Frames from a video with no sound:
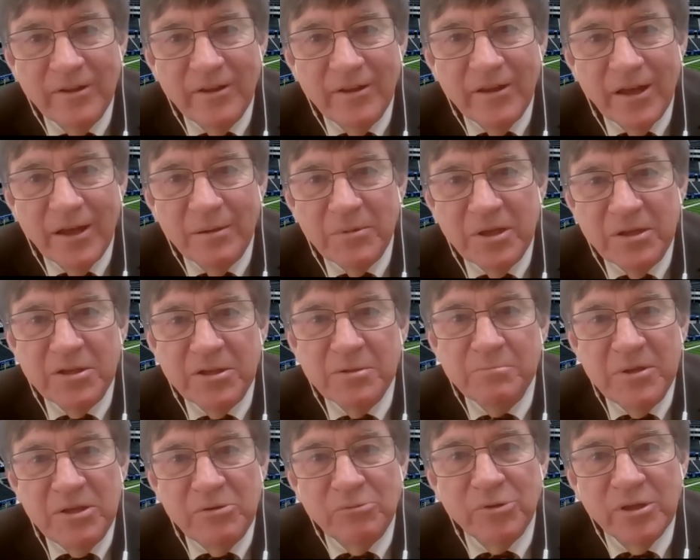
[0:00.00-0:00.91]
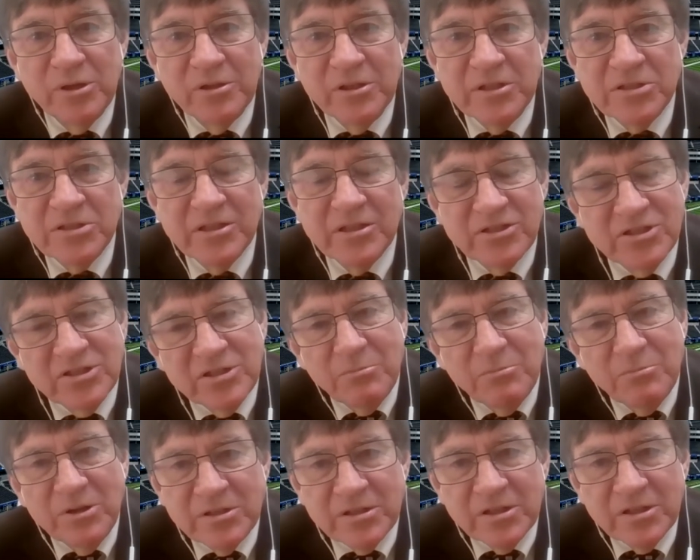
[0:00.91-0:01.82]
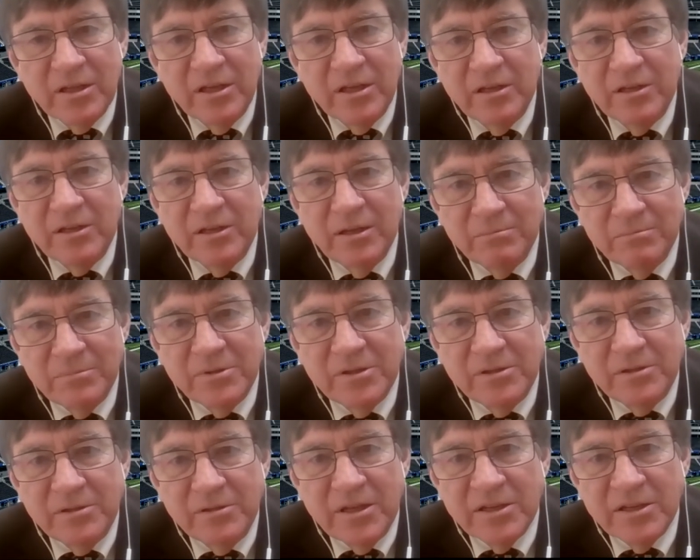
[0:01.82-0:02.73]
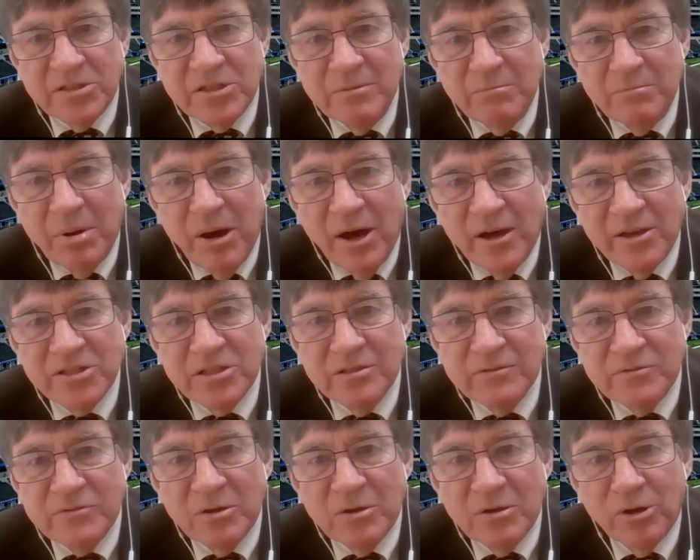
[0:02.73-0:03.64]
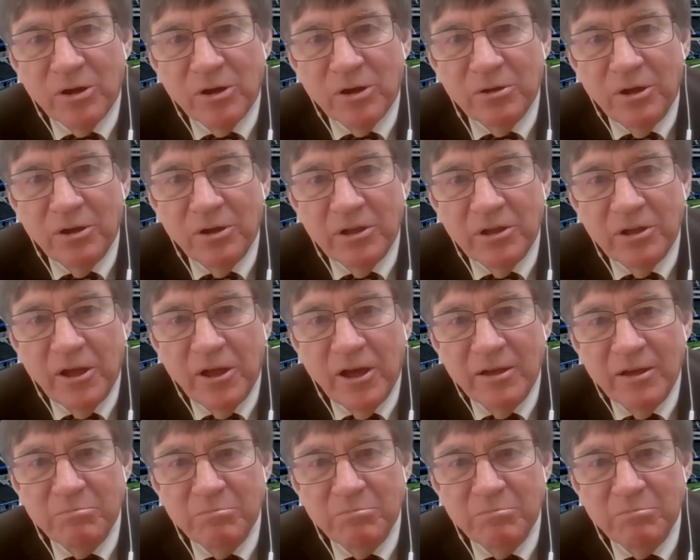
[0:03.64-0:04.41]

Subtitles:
I mean, to be realistic, someone's going to end up testing positive somewhere along the line.